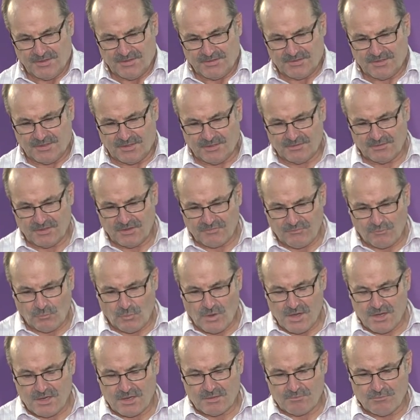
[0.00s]
So if
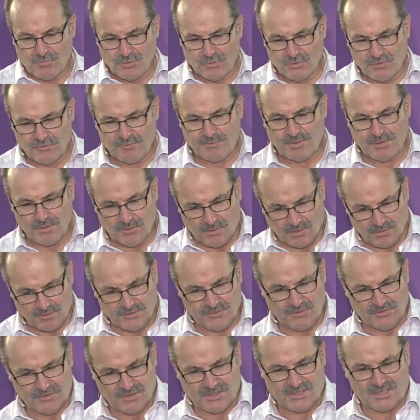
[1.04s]
we could move beyond
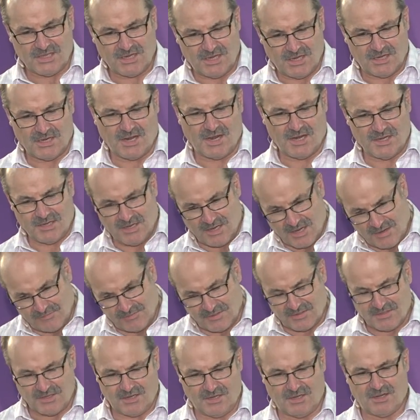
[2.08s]
using 1080
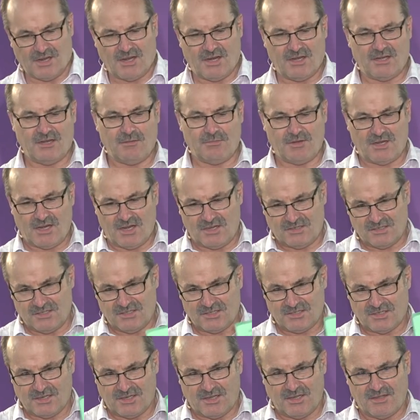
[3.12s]
after 1080, but actually
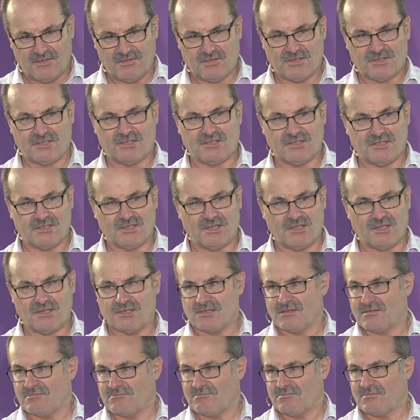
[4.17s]
say this is
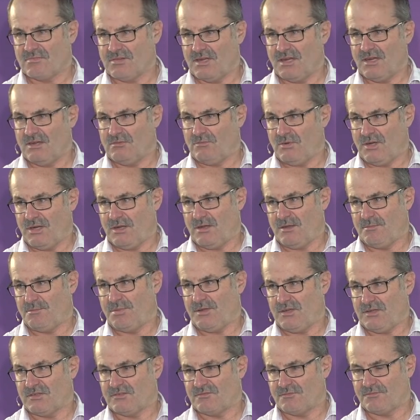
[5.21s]
it, and we go
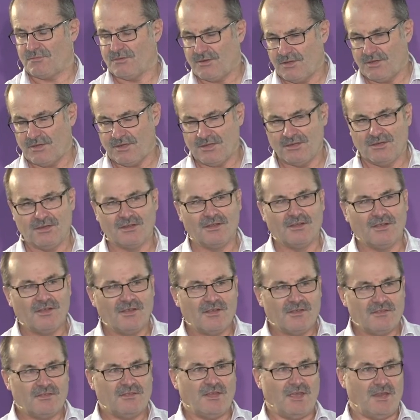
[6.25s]
pest-free,
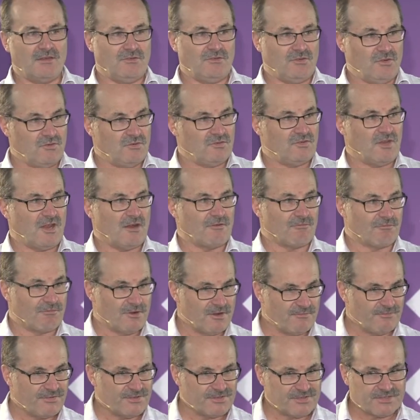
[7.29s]
and use our
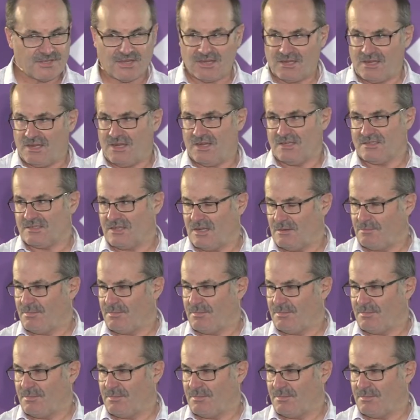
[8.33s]
rivers as our